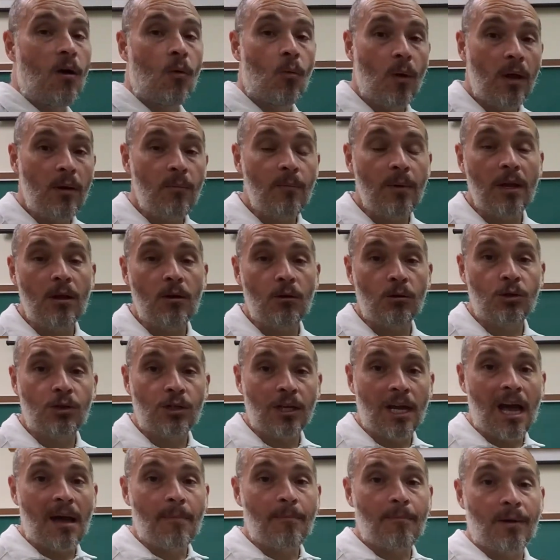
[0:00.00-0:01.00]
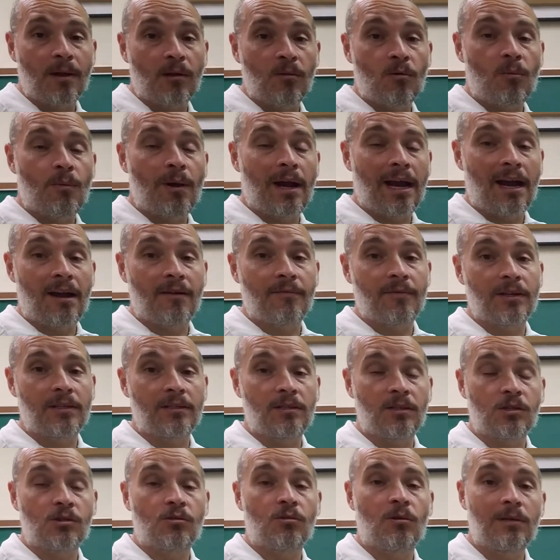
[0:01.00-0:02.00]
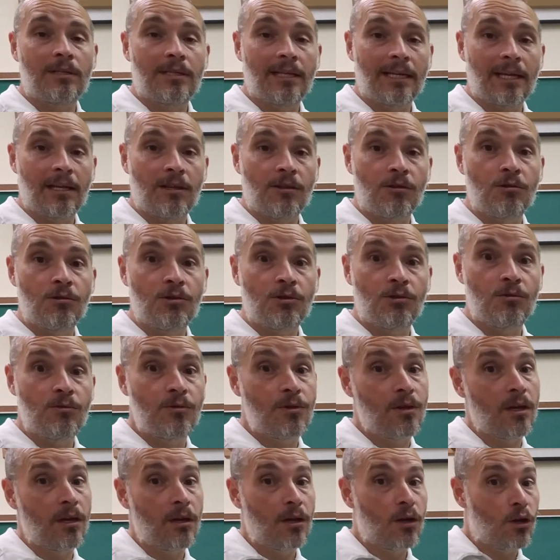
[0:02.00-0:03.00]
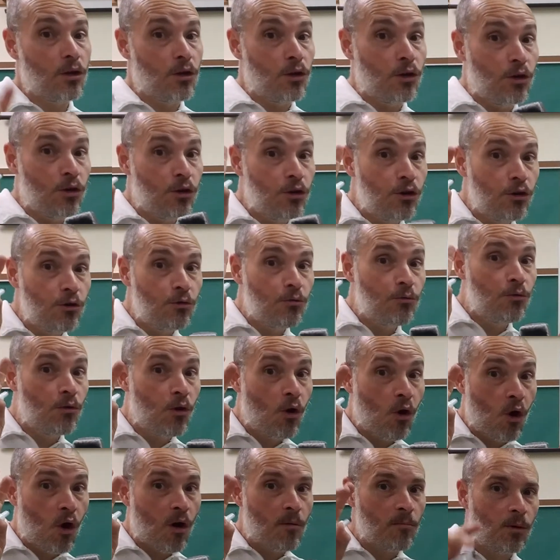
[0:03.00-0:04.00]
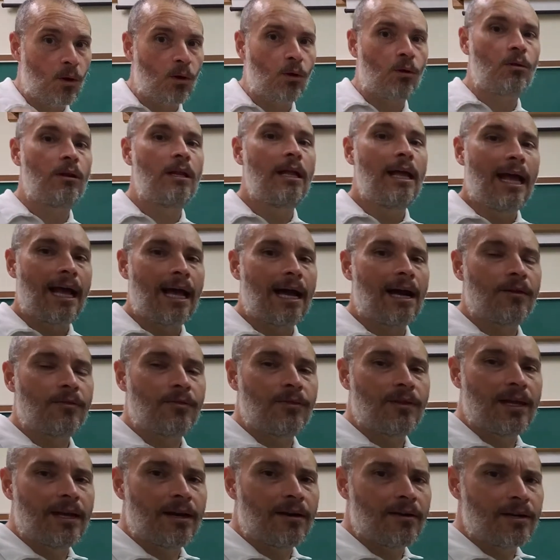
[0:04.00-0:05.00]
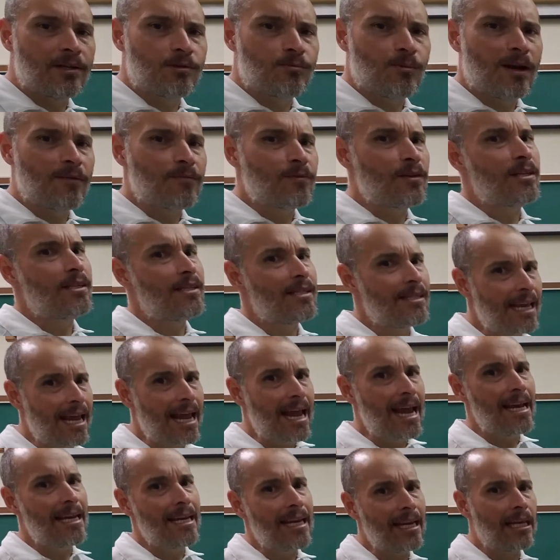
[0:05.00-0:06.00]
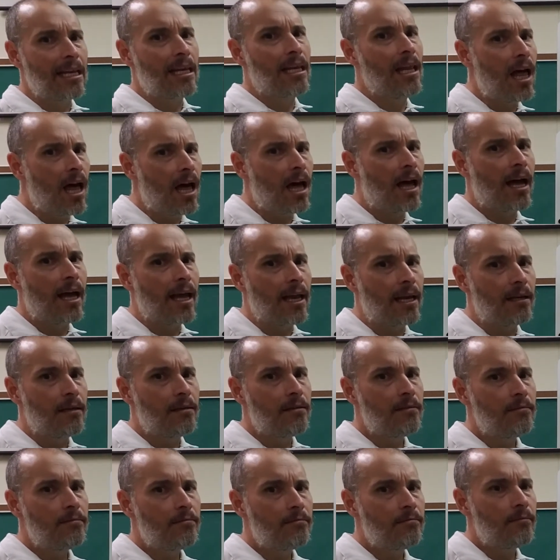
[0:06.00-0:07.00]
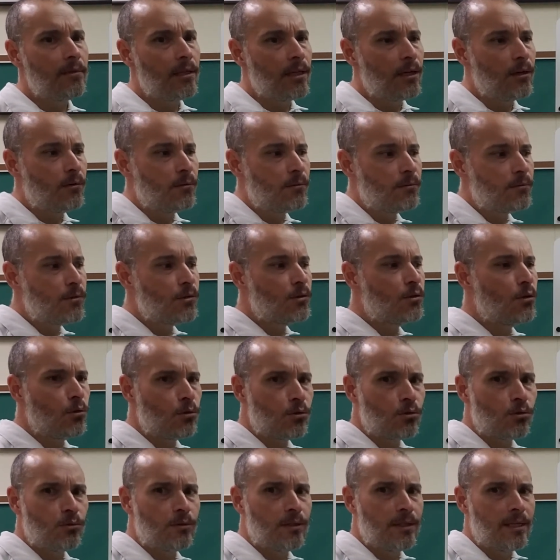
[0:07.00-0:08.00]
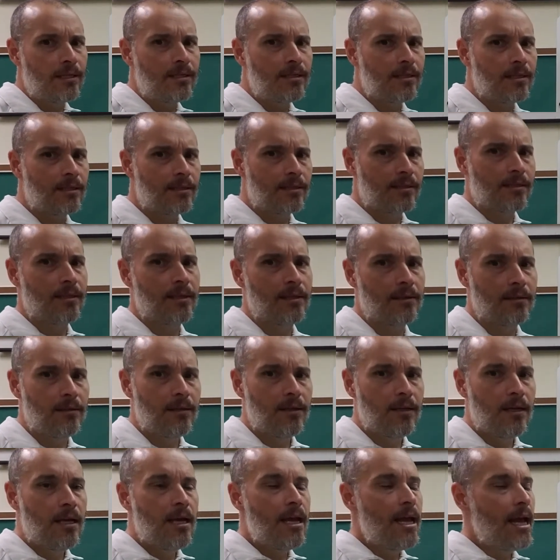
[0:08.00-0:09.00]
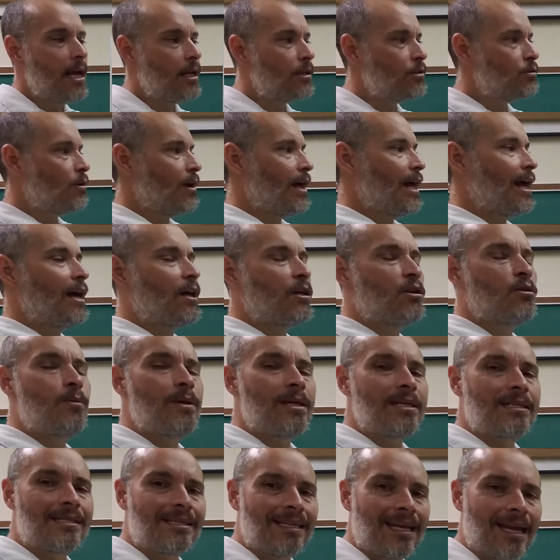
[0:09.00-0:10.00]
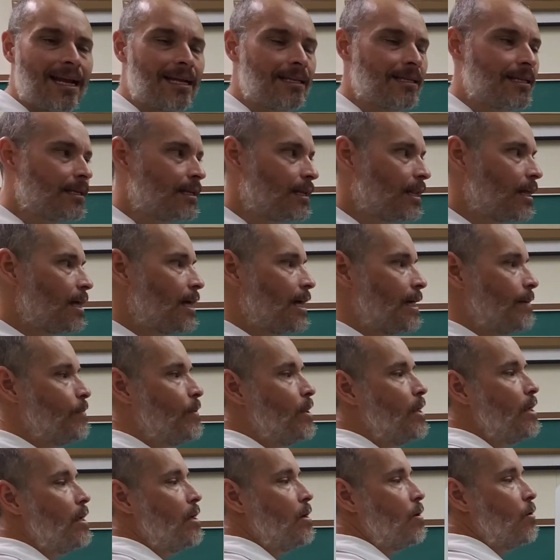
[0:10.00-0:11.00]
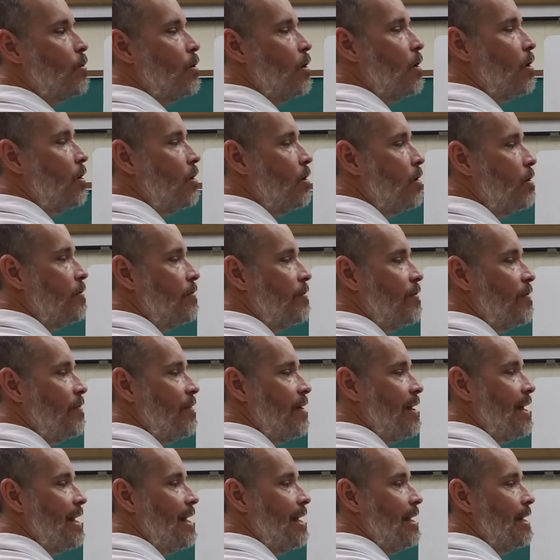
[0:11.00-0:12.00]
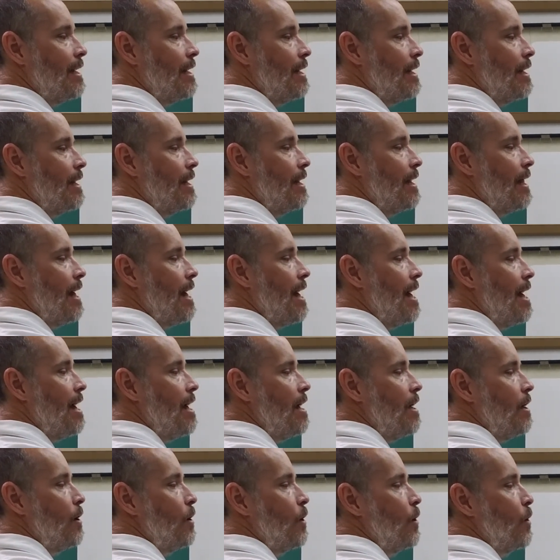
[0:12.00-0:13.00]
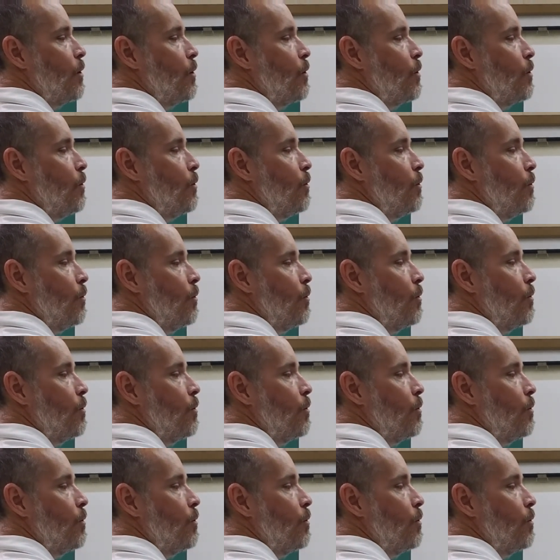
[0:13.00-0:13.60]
when we go shopping, what we're having to start to get used to the new normal out there is we have to stand in line, social distancing. And so how do we stand in line? On fait la queue.